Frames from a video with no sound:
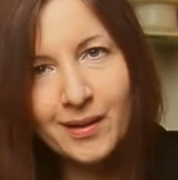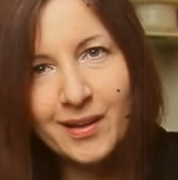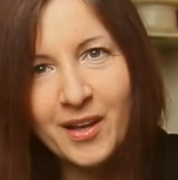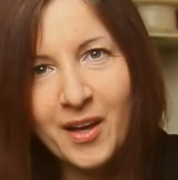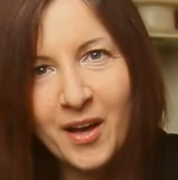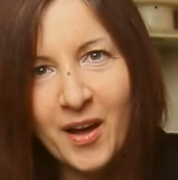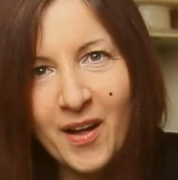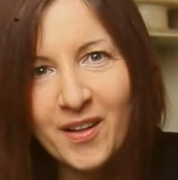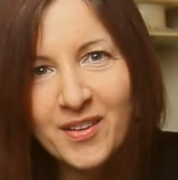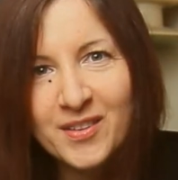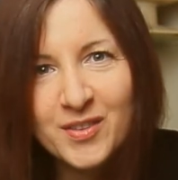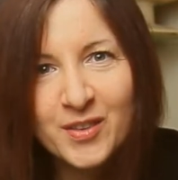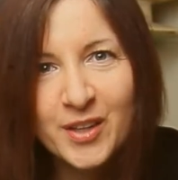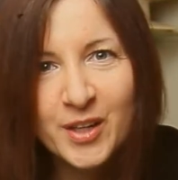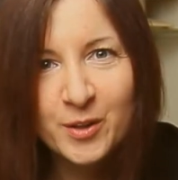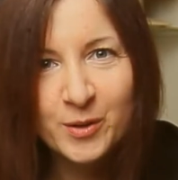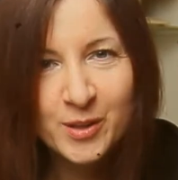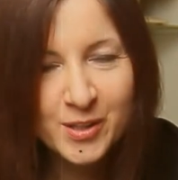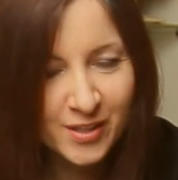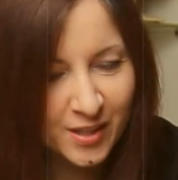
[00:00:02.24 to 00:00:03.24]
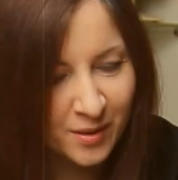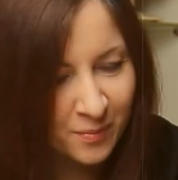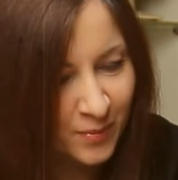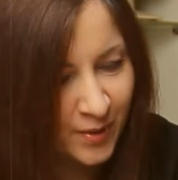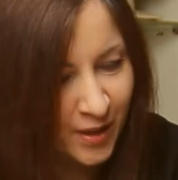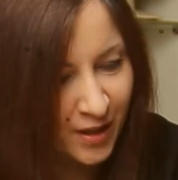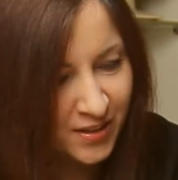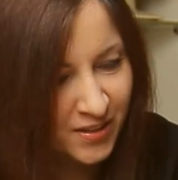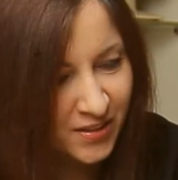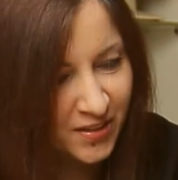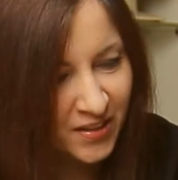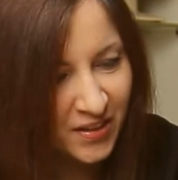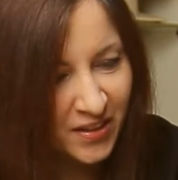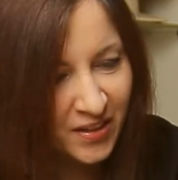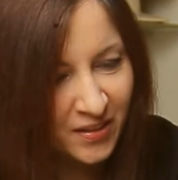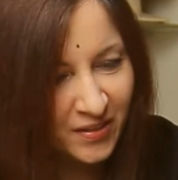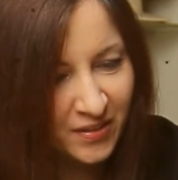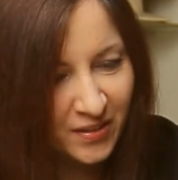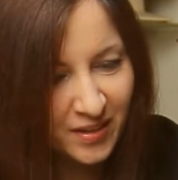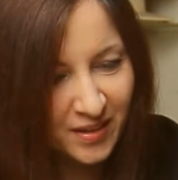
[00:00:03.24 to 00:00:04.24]
Yeah, there is some dust in
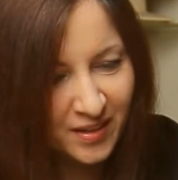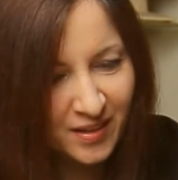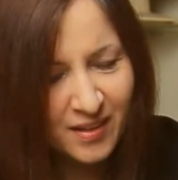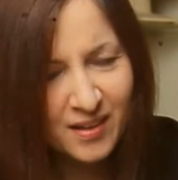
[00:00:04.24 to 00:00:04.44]
here.